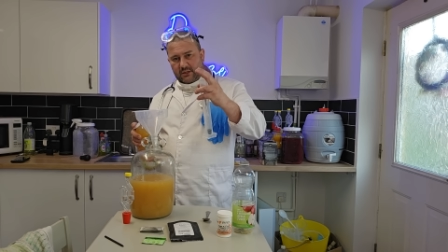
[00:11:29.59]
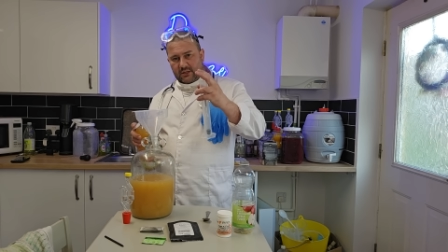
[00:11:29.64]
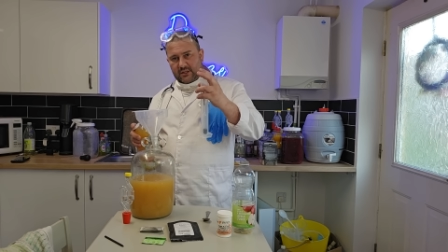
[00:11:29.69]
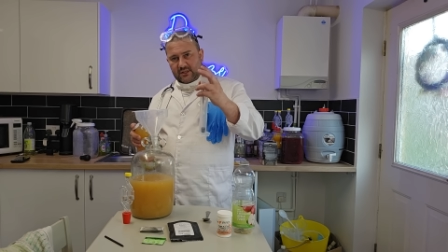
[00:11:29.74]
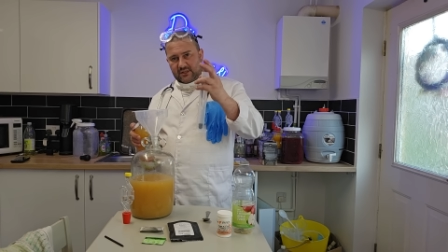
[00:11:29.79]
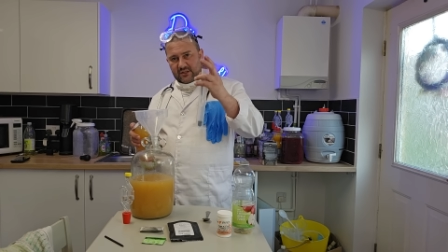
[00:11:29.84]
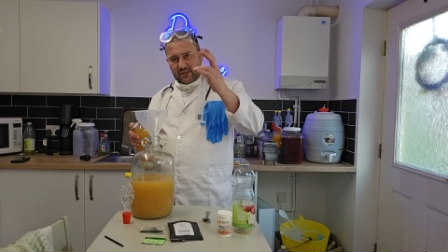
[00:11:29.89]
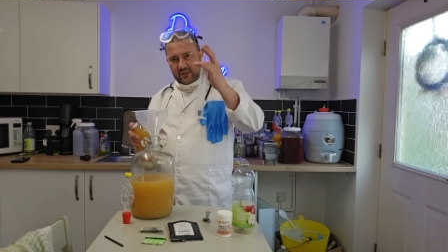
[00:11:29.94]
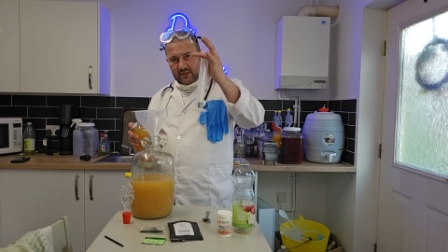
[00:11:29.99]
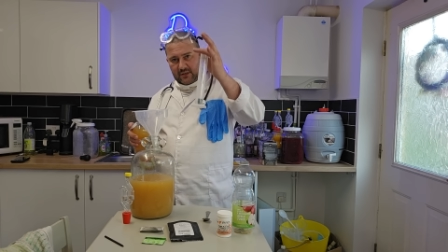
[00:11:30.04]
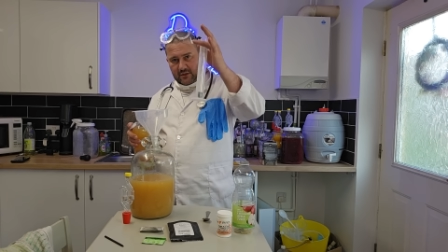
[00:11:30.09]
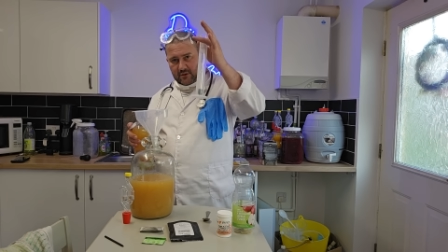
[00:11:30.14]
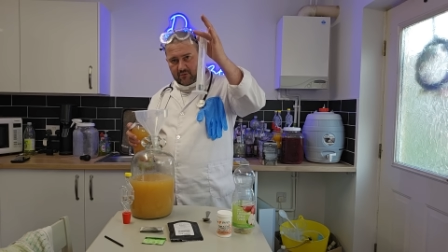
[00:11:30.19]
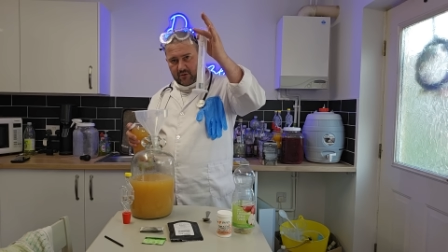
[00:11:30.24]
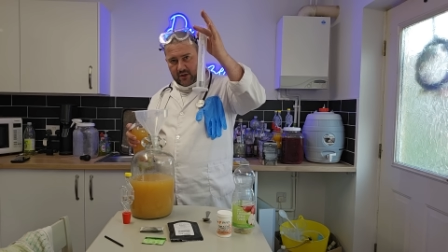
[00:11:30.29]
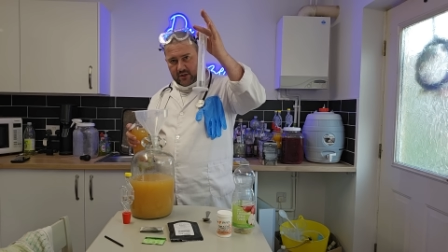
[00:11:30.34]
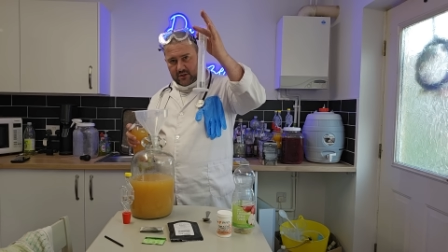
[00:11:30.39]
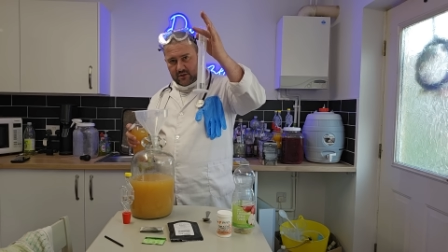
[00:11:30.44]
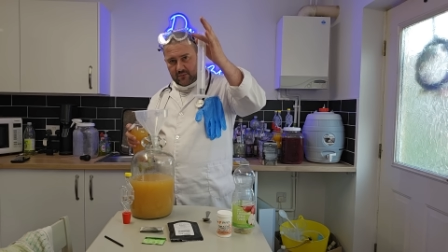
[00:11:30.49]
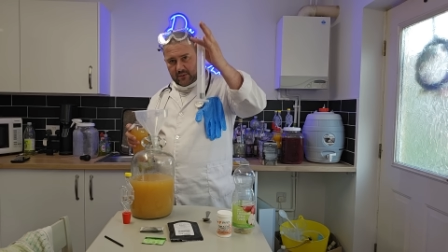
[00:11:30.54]
inside a
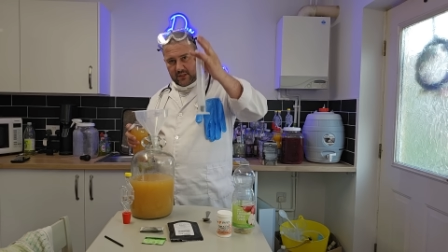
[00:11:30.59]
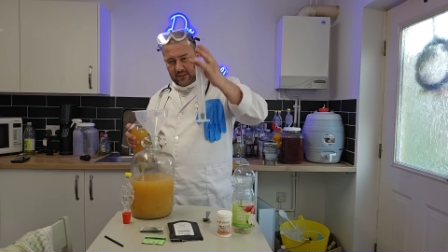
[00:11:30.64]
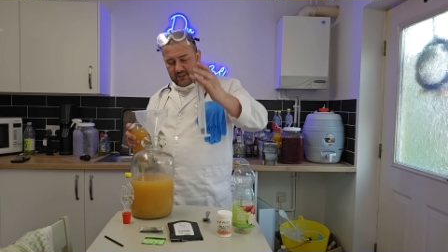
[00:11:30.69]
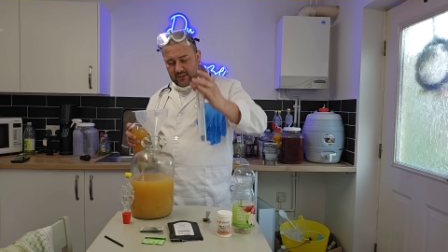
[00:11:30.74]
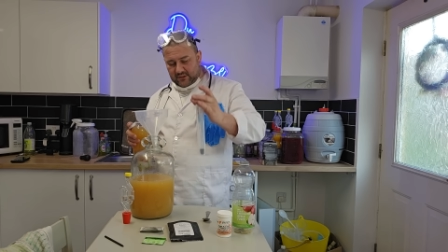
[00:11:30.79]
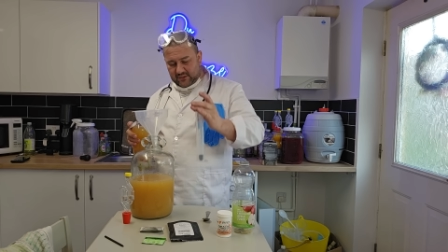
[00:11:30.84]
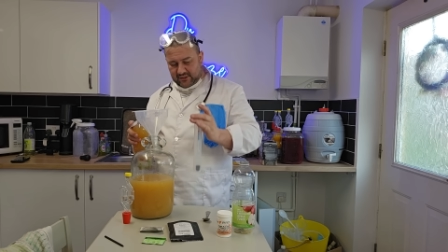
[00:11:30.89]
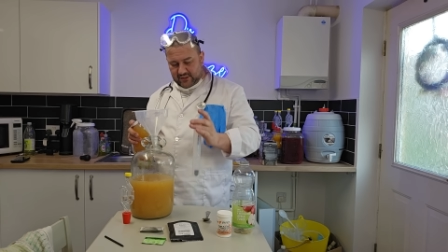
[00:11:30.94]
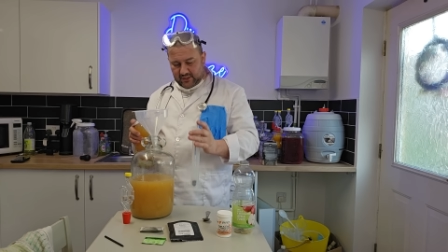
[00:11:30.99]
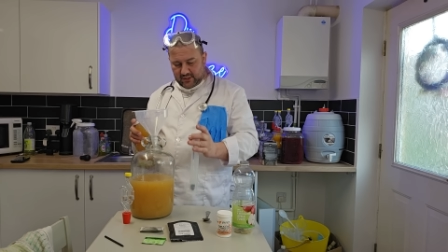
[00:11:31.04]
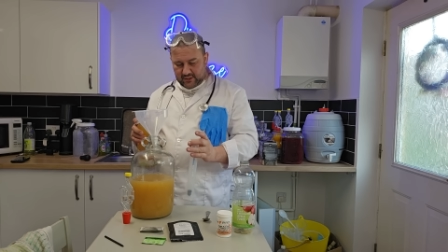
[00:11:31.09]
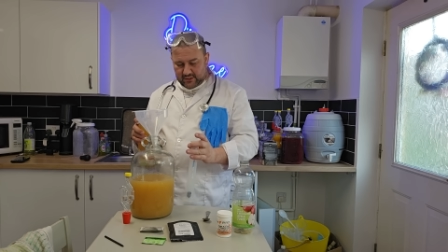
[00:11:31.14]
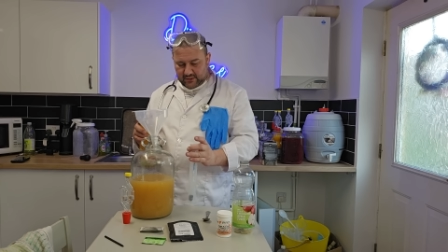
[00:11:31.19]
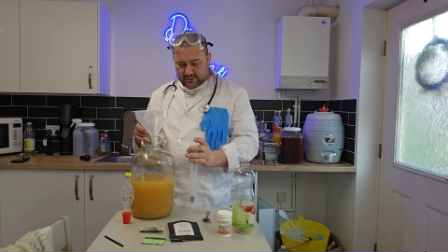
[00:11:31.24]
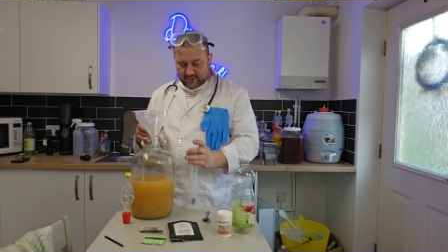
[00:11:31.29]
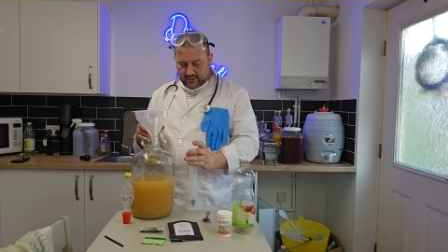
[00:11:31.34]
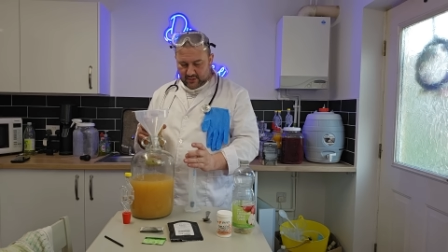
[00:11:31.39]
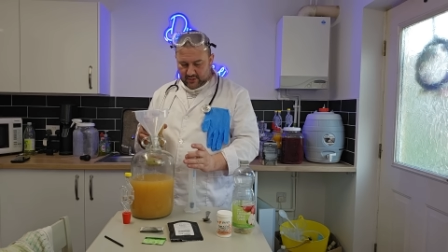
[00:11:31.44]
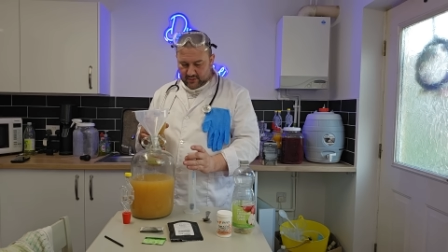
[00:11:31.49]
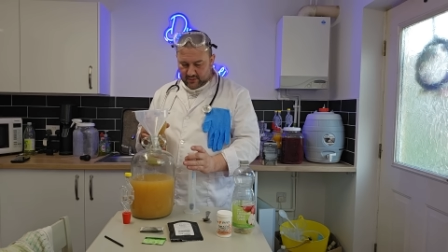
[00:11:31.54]
graduated
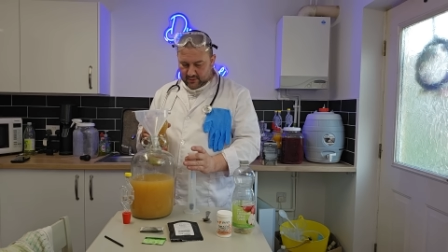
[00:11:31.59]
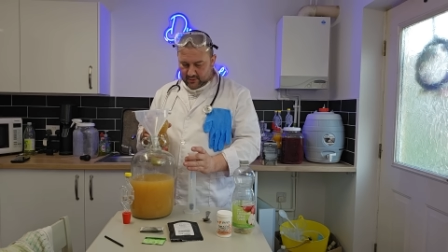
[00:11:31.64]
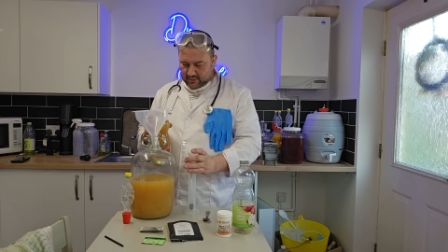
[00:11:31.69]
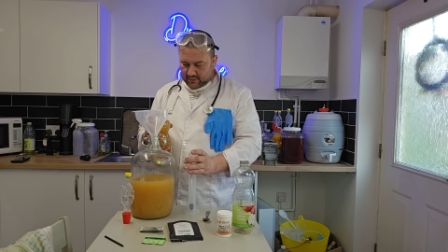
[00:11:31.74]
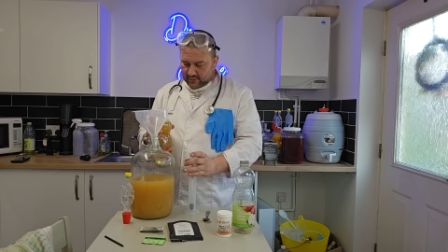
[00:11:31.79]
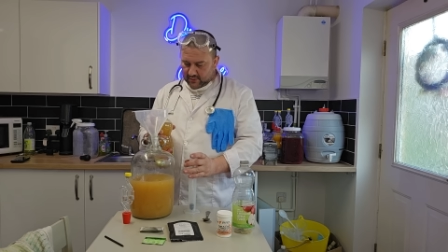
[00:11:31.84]
cylinder,